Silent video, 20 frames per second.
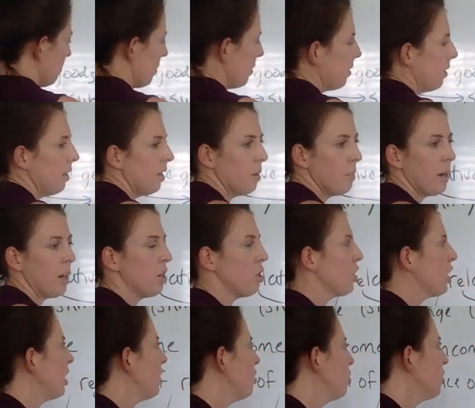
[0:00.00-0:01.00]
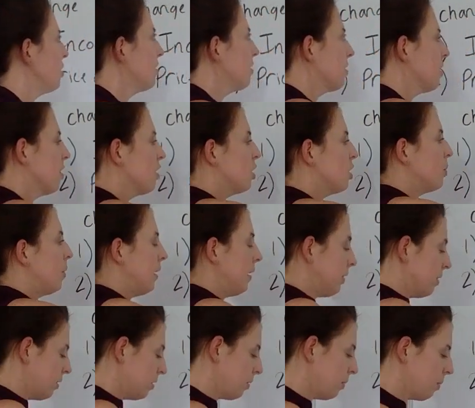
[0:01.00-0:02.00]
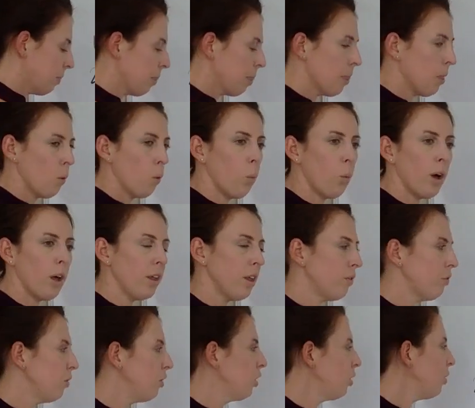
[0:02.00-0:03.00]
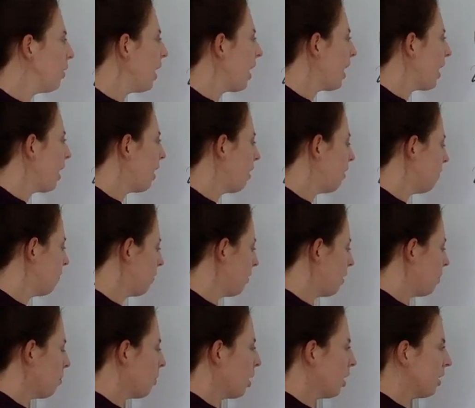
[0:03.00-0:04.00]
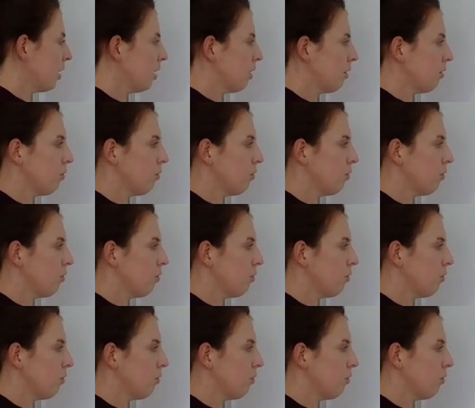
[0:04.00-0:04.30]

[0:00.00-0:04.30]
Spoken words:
when we're thinking about changes in the demand? Well, if you have a market